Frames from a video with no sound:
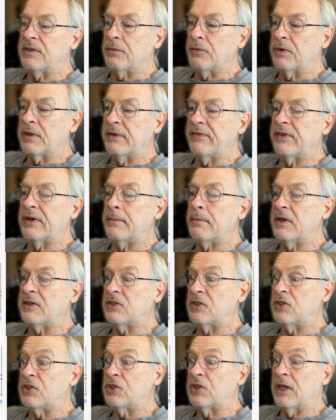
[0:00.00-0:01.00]
We'll give it a
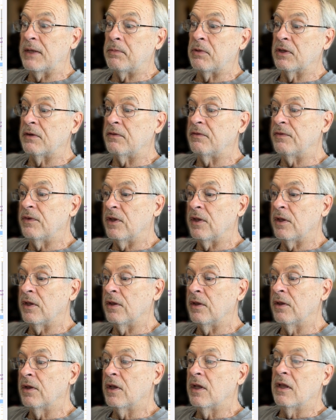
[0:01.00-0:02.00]
message type config.